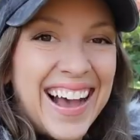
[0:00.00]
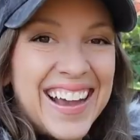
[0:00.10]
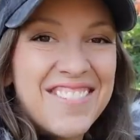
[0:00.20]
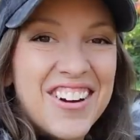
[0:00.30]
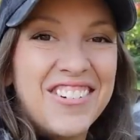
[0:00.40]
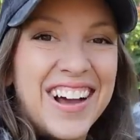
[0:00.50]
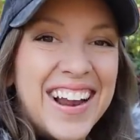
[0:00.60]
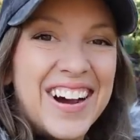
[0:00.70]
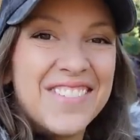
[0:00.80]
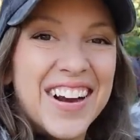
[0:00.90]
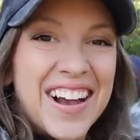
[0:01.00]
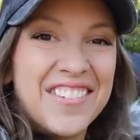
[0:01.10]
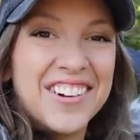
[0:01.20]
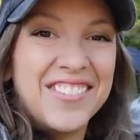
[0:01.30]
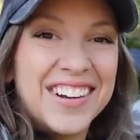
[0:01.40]
Hi everyone, I hope you're
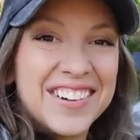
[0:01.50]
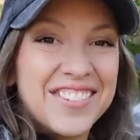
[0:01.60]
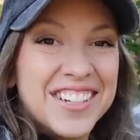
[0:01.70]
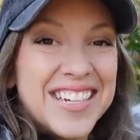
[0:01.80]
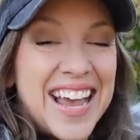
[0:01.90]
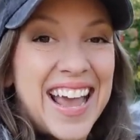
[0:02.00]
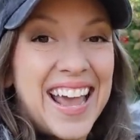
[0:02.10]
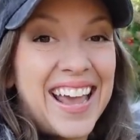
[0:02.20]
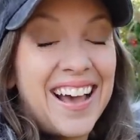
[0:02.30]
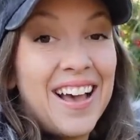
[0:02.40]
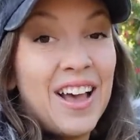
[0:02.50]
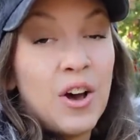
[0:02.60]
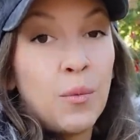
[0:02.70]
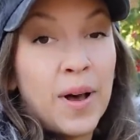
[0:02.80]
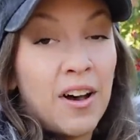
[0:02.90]
having a wonderful day.
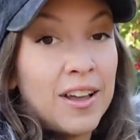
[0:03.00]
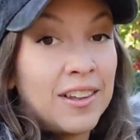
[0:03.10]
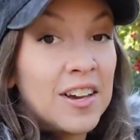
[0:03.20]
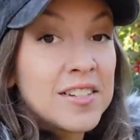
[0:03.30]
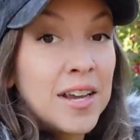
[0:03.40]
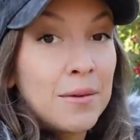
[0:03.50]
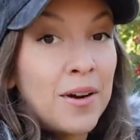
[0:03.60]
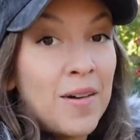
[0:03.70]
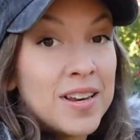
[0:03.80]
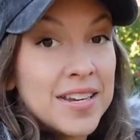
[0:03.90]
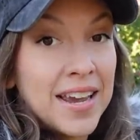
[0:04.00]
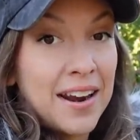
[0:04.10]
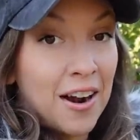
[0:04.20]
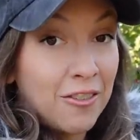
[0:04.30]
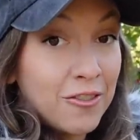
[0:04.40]
Well, it looks like we're going to get
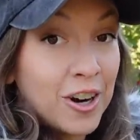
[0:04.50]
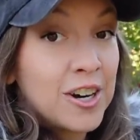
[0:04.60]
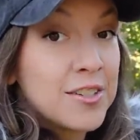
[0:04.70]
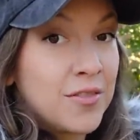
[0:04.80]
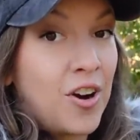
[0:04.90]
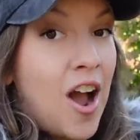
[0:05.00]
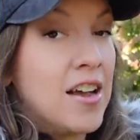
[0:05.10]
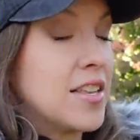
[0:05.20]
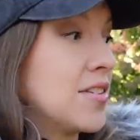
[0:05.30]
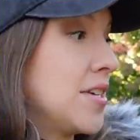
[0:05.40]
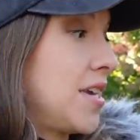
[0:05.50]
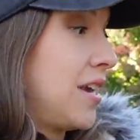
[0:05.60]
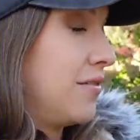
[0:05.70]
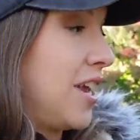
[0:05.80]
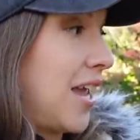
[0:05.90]
our first frost this
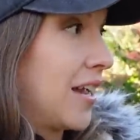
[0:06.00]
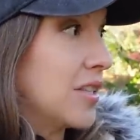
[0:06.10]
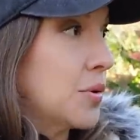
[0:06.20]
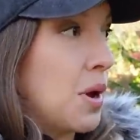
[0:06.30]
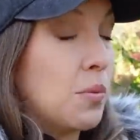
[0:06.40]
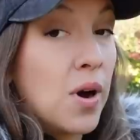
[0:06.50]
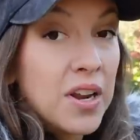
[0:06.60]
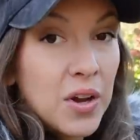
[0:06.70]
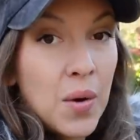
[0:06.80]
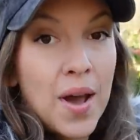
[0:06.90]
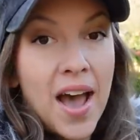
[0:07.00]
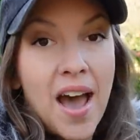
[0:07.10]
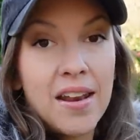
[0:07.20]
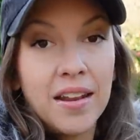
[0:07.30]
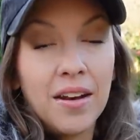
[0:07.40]
evening and so I want to go
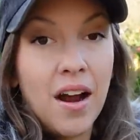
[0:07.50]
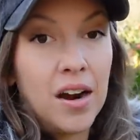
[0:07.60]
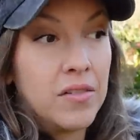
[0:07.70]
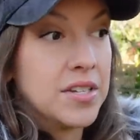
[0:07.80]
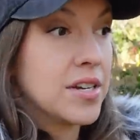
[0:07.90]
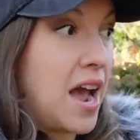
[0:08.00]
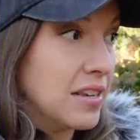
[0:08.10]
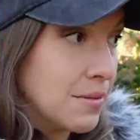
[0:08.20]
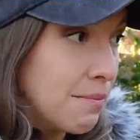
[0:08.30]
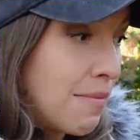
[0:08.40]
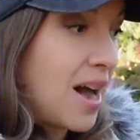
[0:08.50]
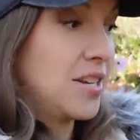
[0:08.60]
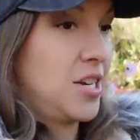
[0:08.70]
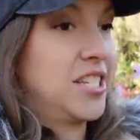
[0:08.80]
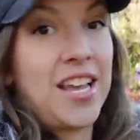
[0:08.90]
ahead and harvest as
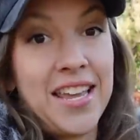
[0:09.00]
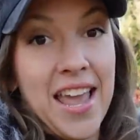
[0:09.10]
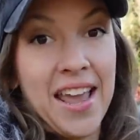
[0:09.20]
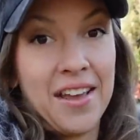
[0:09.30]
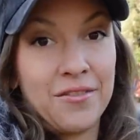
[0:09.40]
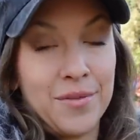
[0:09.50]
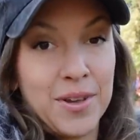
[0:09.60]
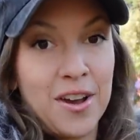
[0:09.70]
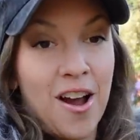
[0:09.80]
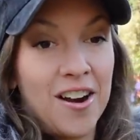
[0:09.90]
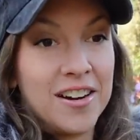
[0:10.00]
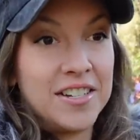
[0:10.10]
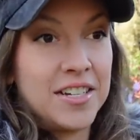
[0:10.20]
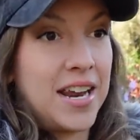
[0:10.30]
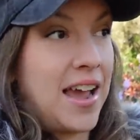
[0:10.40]
much as I can from the garden
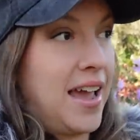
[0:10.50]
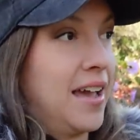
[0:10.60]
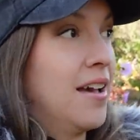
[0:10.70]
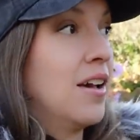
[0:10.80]
today.